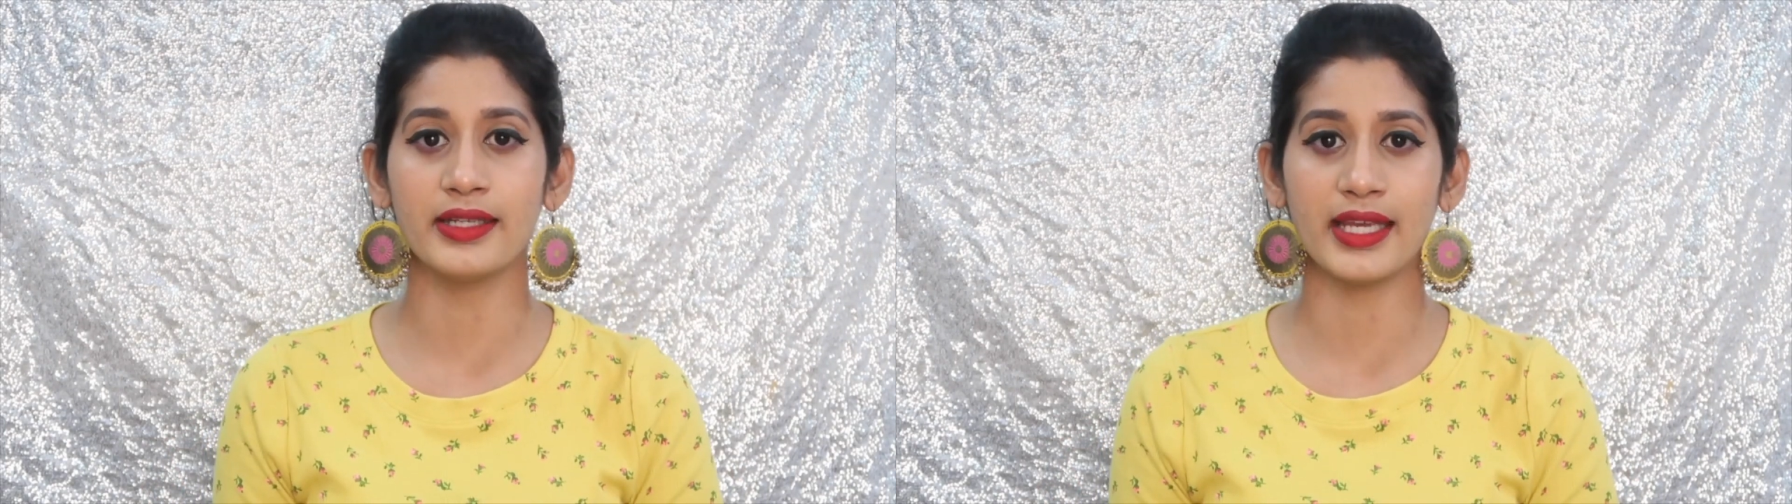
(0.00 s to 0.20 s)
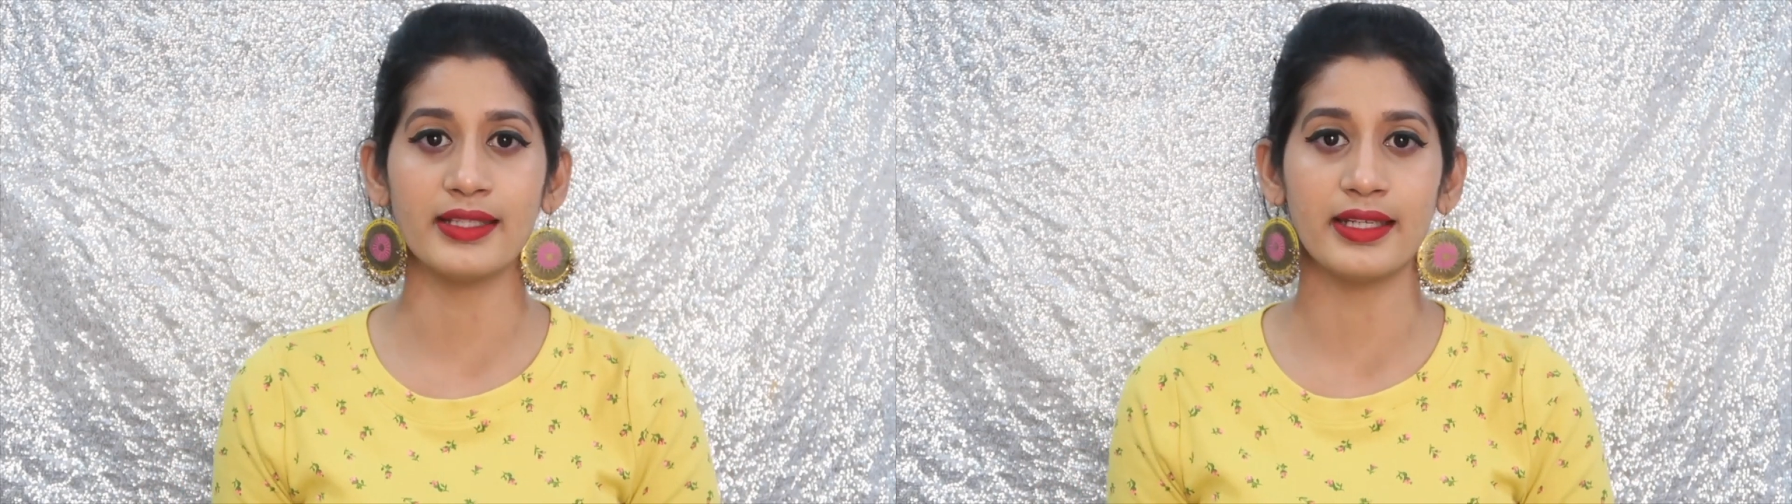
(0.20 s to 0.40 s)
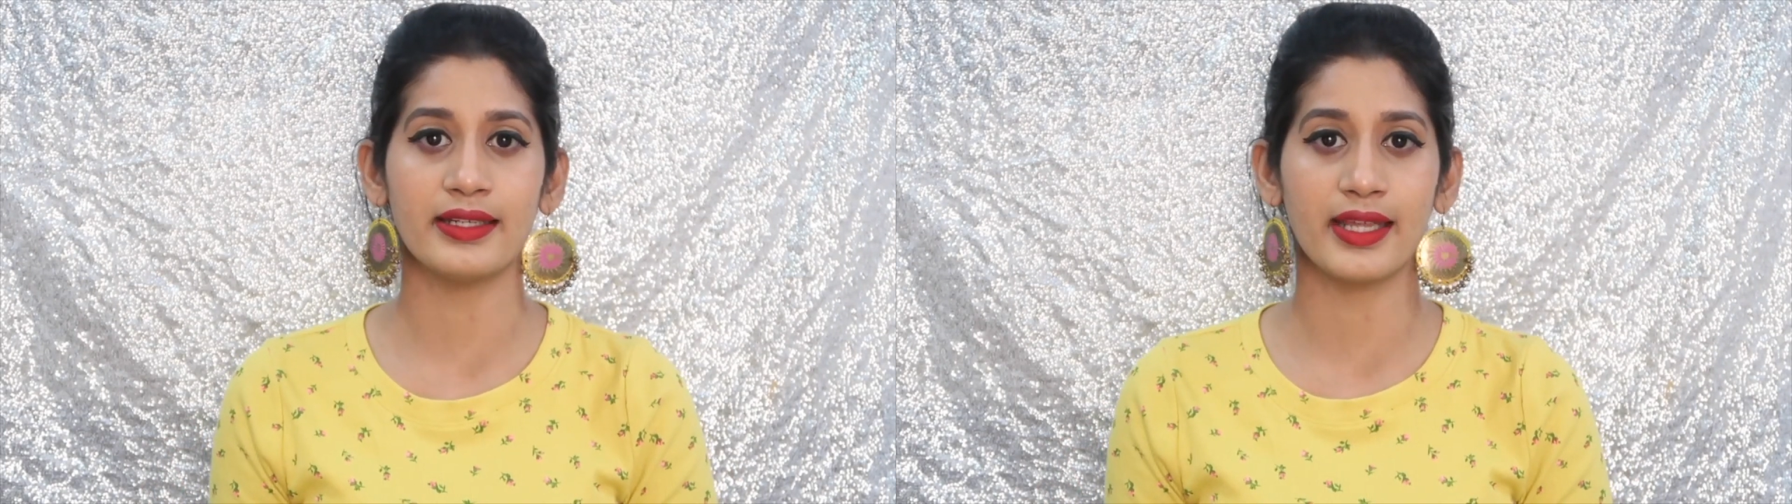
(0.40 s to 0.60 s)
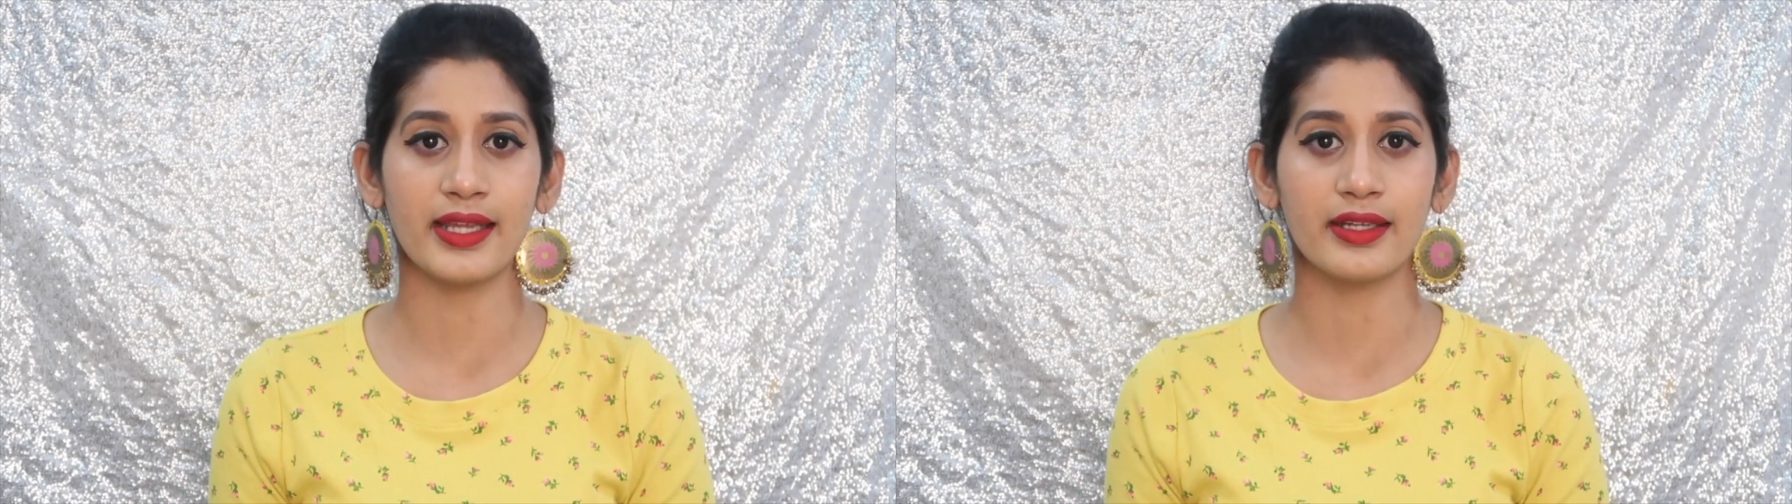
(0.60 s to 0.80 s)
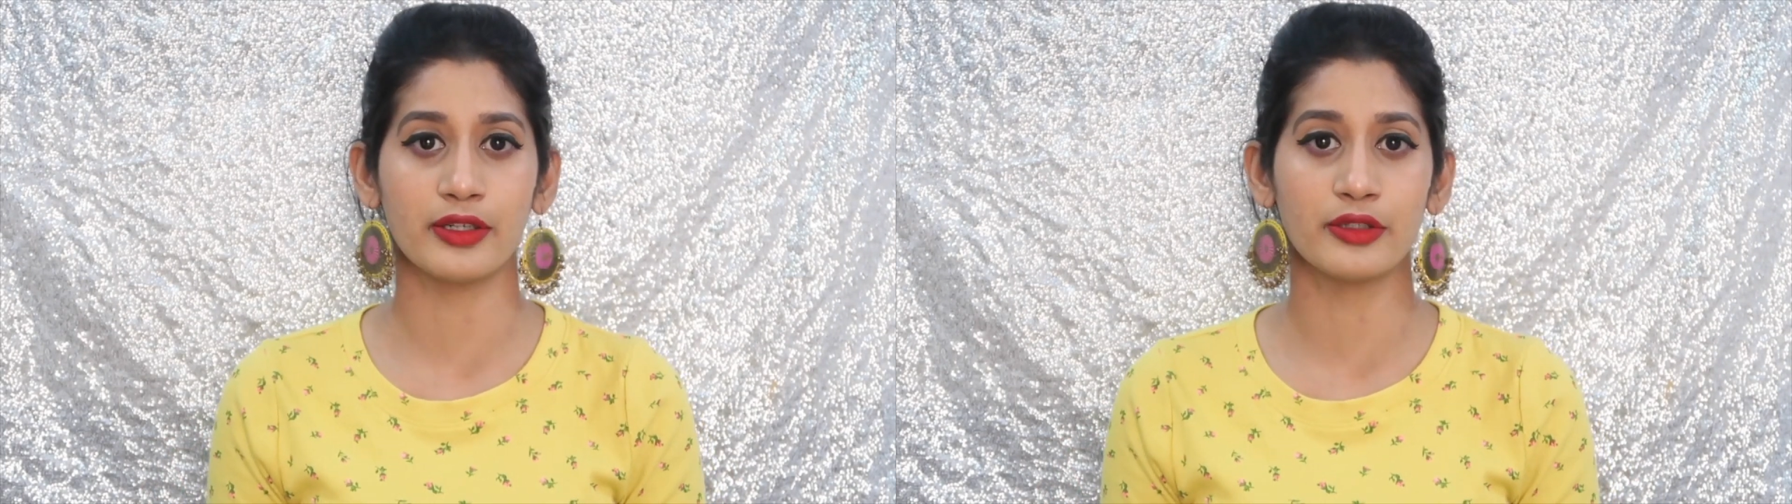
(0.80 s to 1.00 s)
day they
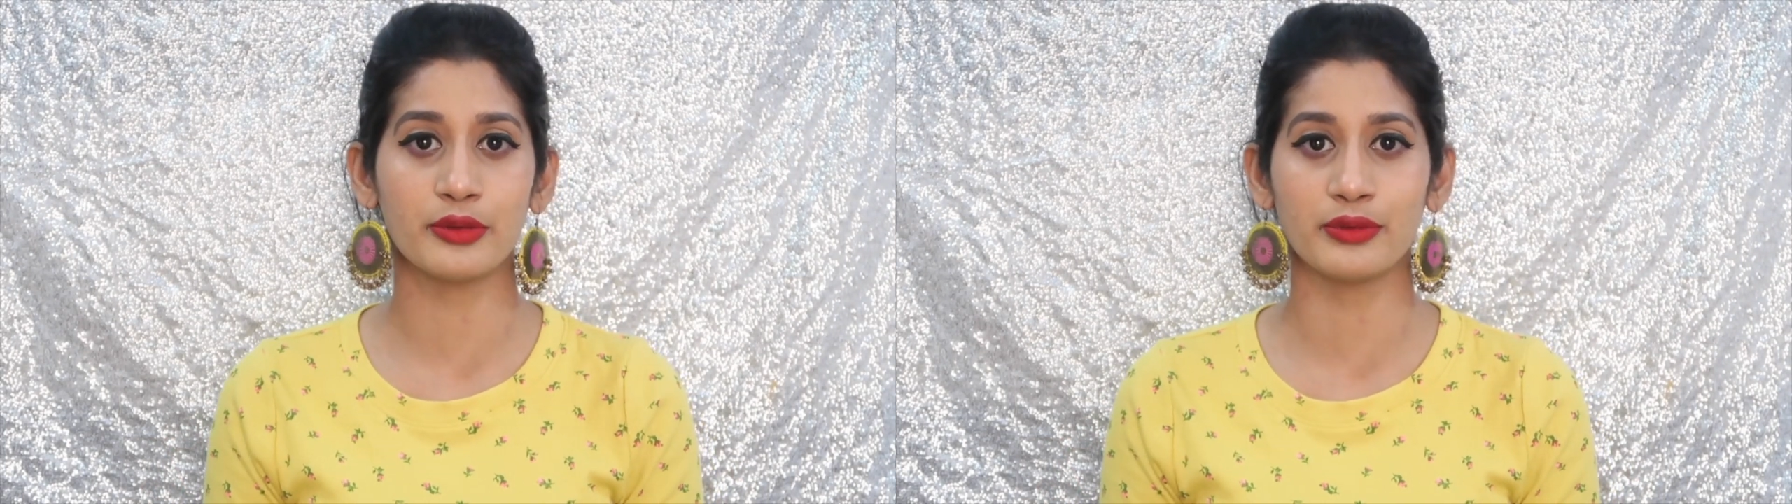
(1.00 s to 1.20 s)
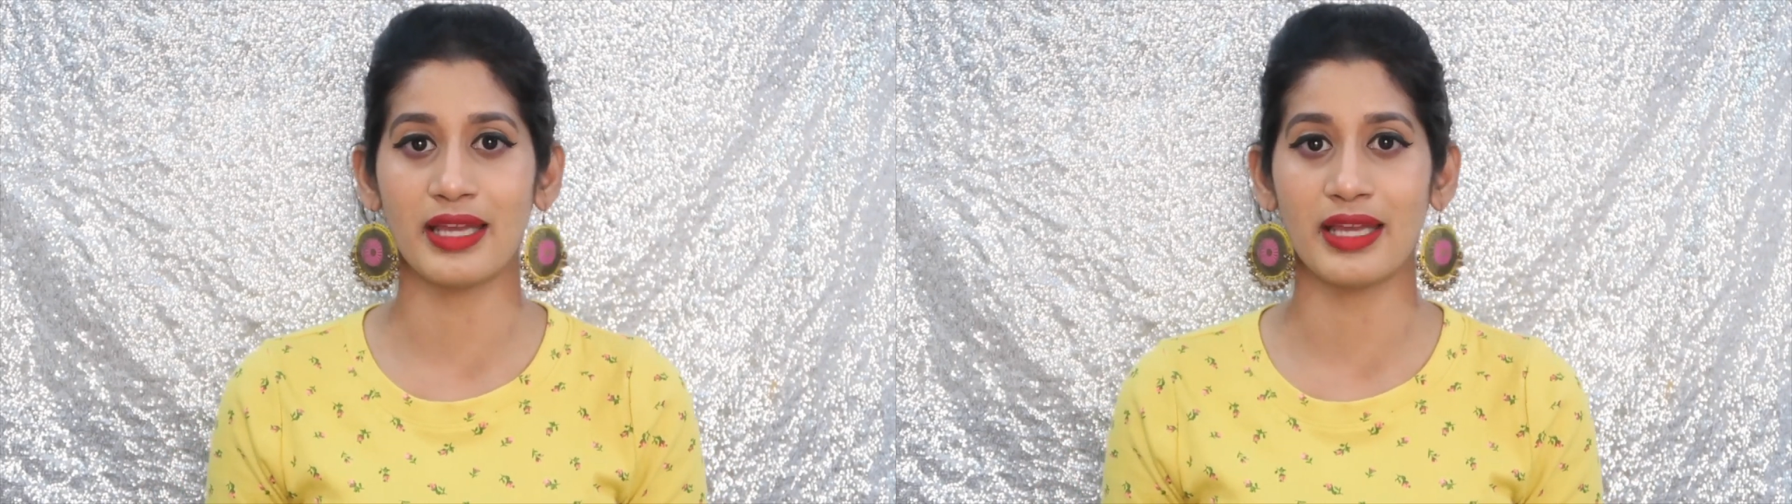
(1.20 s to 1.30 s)
take to